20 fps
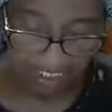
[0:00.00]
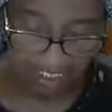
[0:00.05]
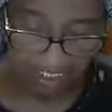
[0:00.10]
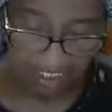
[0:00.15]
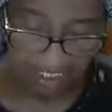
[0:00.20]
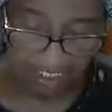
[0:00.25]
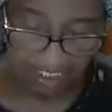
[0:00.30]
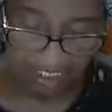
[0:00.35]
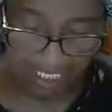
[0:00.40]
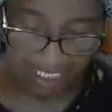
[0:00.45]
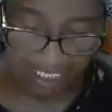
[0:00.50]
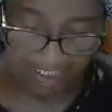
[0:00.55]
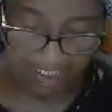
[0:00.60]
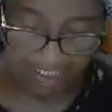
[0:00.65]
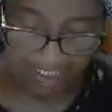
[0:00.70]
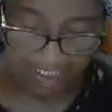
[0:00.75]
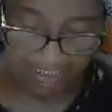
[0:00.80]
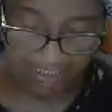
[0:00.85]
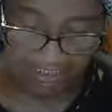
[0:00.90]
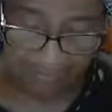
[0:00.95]
And as
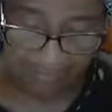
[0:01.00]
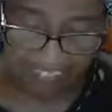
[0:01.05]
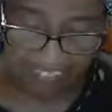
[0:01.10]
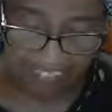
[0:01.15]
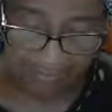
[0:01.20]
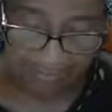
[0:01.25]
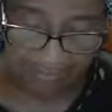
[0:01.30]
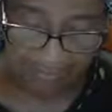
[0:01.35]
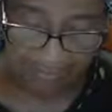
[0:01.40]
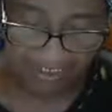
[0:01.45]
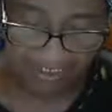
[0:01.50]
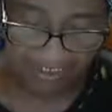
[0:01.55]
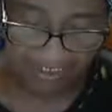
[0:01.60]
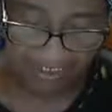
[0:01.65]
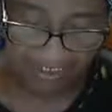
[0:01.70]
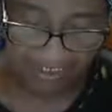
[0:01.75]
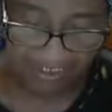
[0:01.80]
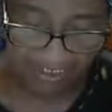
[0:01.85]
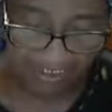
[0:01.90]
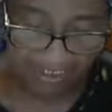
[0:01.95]
they sat and
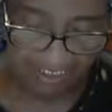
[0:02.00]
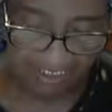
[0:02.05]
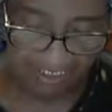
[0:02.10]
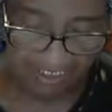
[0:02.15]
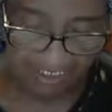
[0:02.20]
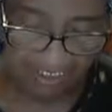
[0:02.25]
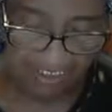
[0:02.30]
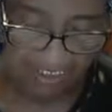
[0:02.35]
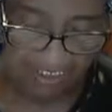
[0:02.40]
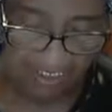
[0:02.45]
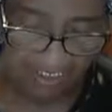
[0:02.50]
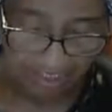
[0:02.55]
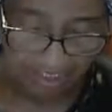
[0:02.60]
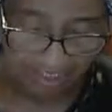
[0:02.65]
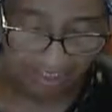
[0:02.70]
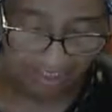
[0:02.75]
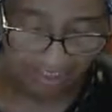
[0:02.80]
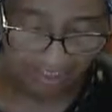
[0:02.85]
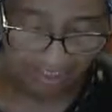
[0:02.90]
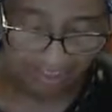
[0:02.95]
did eat,
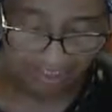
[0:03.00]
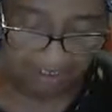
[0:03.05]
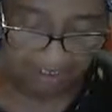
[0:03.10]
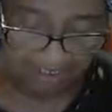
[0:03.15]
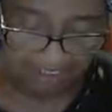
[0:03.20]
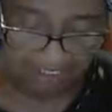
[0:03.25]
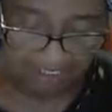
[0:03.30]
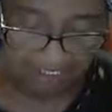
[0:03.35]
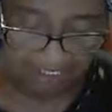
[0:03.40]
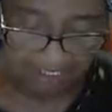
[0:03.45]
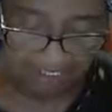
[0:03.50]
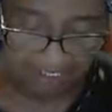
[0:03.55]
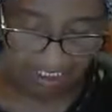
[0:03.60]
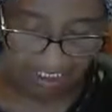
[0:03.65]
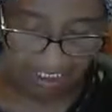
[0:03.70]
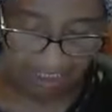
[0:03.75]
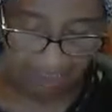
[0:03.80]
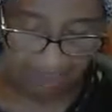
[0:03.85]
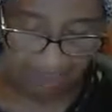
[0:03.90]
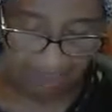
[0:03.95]
Jesus said,
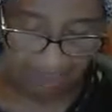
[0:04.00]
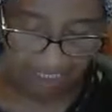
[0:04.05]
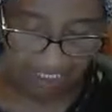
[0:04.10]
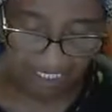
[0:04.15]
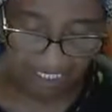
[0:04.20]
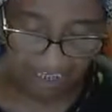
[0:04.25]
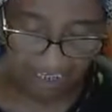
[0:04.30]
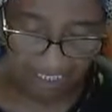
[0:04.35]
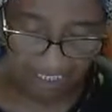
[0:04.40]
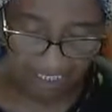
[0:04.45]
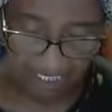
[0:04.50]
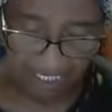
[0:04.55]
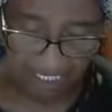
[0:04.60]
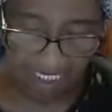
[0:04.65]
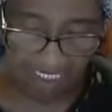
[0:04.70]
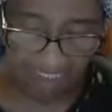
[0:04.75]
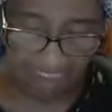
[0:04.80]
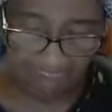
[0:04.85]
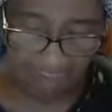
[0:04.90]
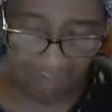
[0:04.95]
verily
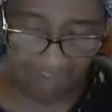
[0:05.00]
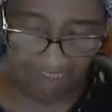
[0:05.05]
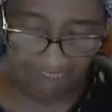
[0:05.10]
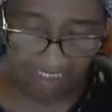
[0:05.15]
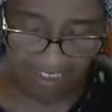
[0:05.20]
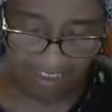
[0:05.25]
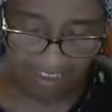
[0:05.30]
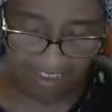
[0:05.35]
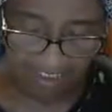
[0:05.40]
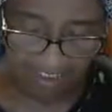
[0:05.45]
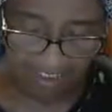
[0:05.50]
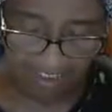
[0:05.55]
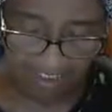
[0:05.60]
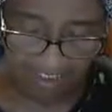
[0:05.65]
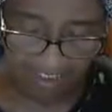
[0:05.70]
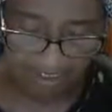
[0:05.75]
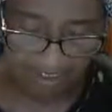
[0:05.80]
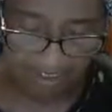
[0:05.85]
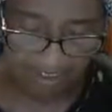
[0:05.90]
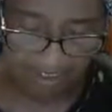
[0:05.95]
I say unto
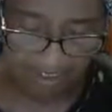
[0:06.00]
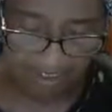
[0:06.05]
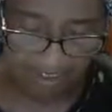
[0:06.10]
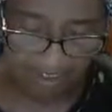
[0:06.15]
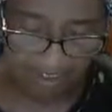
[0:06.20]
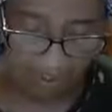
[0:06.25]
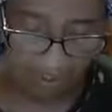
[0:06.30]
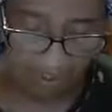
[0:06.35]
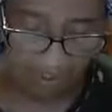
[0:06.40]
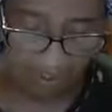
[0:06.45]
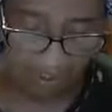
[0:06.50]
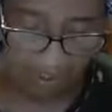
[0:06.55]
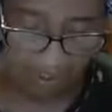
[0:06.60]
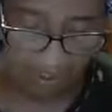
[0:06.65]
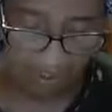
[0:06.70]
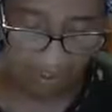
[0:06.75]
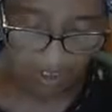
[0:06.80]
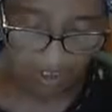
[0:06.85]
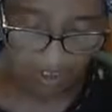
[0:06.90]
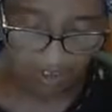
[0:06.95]
you,
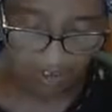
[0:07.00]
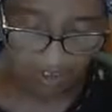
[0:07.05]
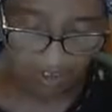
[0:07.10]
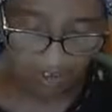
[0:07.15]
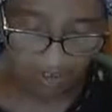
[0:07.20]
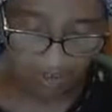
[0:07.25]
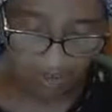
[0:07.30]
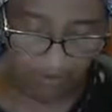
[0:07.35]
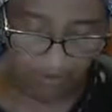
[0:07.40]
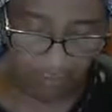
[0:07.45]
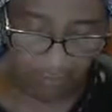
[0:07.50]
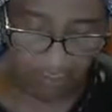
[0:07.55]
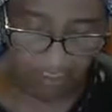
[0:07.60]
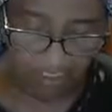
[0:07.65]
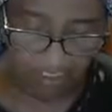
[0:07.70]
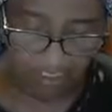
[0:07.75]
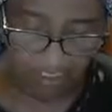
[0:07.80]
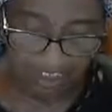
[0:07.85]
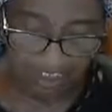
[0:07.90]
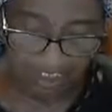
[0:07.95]
one of you which
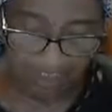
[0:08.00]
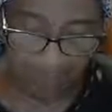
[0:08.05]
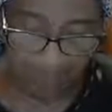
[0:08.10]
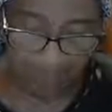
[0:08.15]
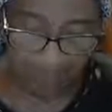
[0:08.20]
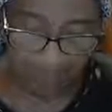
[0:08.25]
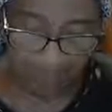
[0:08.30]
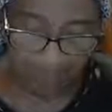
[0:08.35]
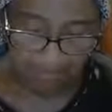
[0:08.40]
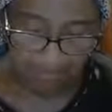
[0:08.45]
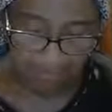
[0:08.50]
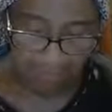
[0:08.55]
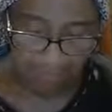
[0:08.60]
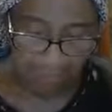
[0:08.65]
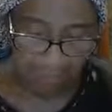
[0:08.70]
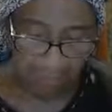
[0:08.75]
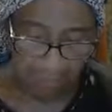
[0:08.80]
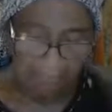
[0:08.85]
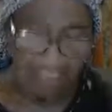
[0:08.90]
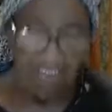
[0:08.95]
eateth with me
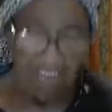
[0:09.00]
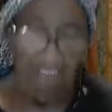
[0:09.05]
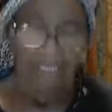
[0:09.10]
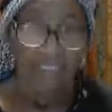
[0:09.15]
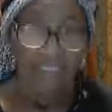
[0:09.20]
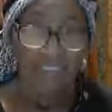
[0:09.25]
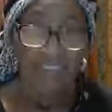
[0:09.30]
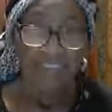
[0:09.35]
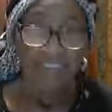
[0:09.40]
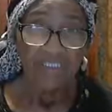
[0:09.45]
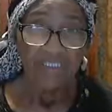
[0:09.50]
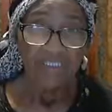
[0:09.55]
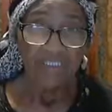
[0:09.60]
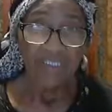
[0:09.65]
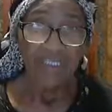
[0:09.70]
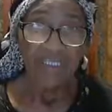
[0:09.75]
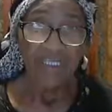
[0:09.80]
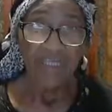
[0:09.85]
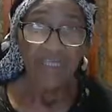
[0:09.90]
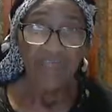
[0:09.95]

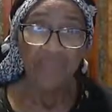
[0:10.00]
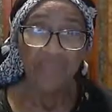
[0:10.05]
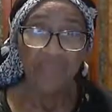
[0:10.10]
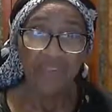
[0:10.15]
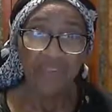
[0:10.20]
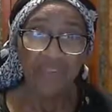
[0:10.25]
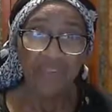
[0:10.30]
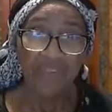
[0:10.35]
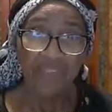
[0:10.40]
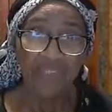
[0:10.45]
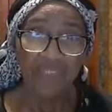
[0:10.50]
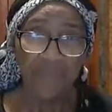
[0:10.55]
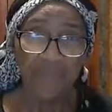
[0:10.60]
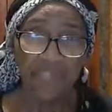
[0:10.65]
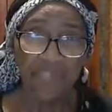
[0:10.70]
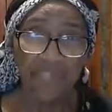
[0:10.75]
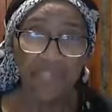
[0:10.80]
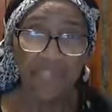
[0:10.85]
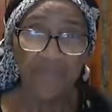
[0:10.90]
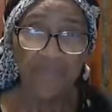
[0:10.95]
shall betray
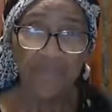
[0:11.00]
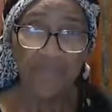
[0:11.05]
me.